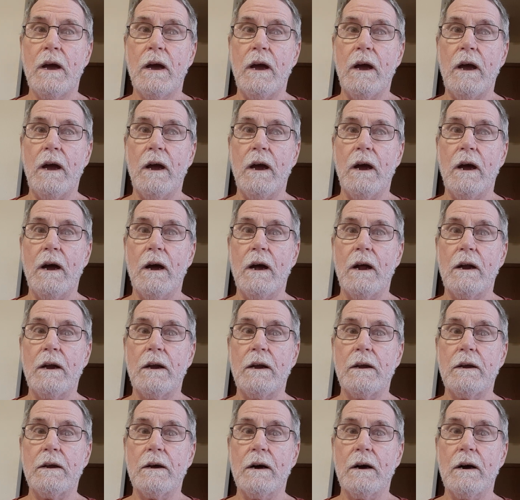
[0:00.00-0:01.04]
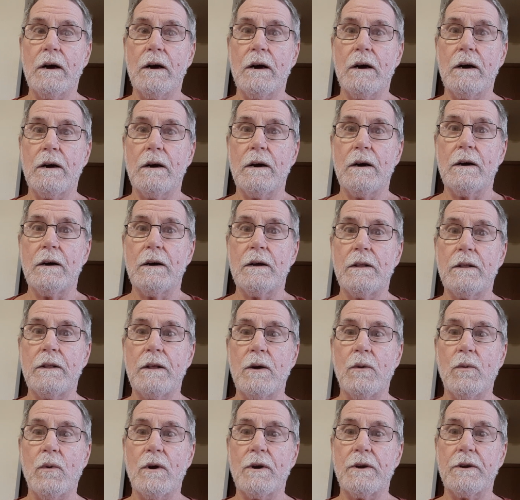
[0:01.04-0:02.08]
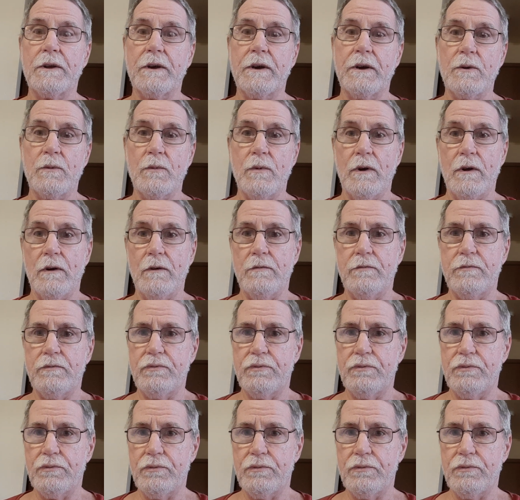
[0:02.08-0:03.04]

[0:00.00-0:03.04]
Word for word: and uh, they wanted to get rid of